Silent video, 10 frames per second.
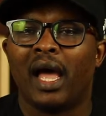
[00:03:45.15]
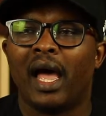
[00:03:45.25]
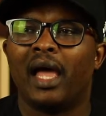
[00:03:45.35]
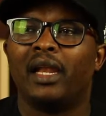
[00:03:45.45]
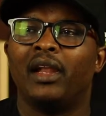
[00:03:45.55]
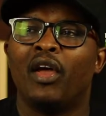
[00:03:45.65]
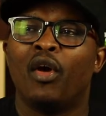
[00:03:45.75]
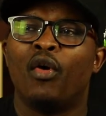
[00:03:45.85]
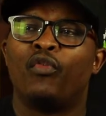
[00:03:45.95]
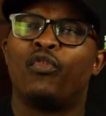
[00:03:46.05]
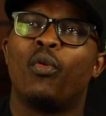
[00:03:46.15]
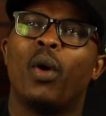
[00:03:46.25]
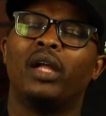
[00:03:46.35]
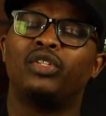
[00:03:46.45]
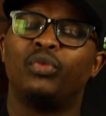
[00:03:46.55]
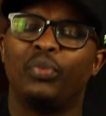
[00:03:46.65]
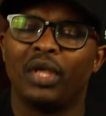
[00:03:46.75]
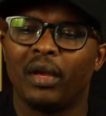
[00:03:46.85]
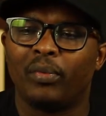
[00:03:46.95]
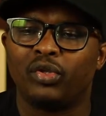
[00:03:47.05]
And for one to
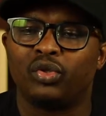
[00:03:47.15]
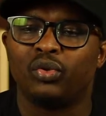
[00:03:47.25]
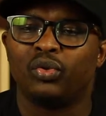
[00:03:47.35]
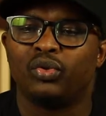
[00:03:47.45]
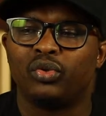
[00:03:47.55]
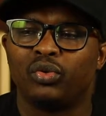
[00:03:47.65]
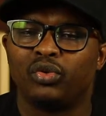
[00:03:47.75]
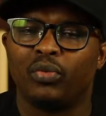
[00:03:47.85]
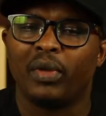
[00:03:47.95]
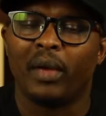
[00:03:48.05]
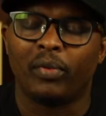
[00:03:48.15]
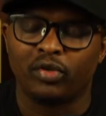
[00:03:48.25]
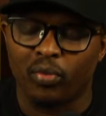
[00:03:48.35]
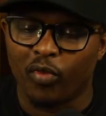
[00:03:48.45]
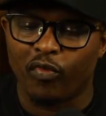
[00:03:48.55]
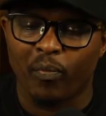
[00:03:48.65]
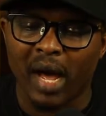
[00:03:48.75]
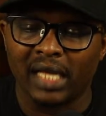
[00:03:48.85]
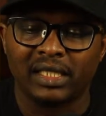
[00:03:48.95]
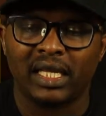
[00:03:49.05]
be able to be able to move
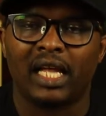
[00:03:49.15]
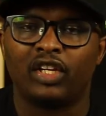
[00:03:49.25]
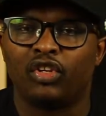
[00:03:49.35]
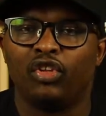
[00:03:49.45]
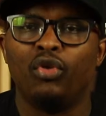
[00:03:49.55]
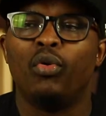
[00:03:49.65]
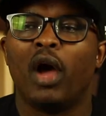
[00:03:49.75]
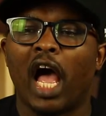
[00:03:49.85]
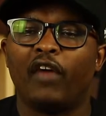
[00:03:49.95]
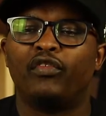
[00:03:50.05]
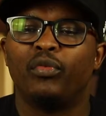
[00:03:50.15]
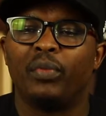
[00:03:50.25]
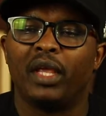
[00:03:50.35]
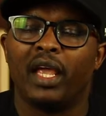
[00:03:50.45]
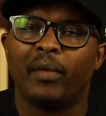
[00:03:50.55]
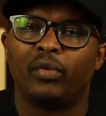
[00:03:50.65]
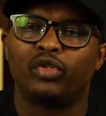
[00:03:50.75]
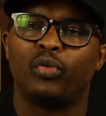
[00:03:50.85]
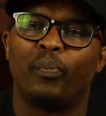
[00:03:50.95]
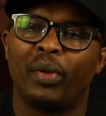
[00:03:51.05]
past that, you have to be able
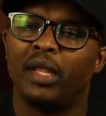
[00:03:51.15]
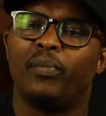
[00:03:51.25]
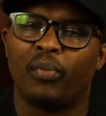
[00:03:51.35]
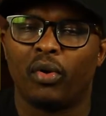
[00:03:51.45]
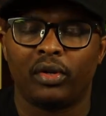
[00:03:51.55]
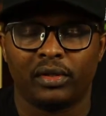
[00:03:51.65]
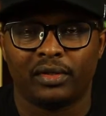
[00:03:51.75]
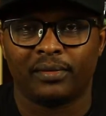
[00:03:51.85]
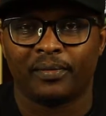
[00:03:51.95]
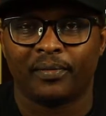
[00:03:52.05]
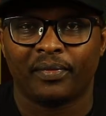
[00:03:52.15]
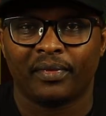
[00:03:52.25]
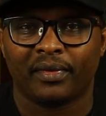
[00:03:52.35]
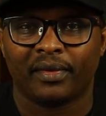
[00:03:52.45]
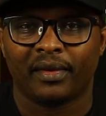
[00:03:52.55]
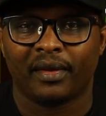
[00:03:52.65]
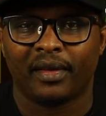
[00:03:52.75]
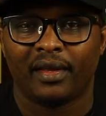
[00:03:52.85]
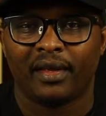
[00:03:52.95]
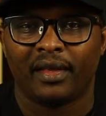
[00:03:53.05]
to pinpoint
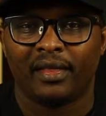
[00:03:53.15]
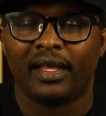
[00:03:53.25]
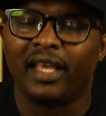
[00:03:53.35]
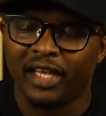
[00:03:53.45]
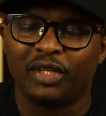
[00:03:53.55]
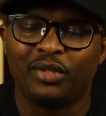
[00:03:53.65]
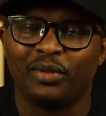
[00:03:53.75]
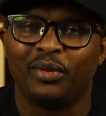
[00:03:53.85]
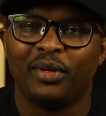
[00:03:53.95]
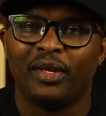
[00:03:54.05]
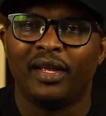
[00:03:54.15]
the issue.